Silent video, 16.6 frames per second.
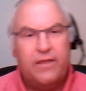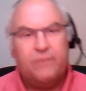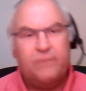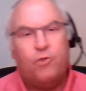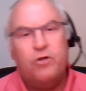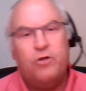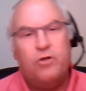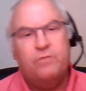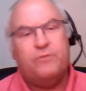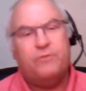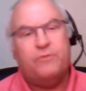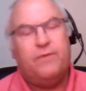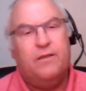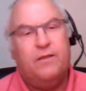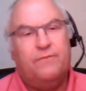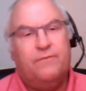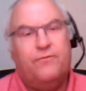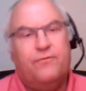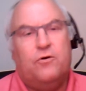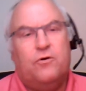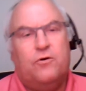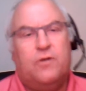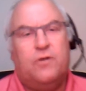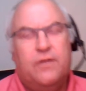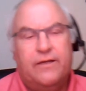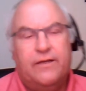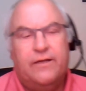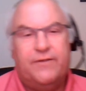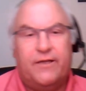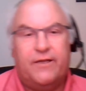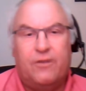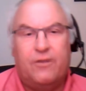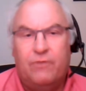it's boiled between 4 and
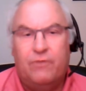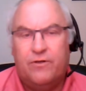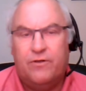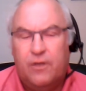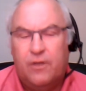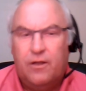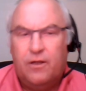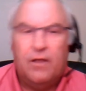6 hours.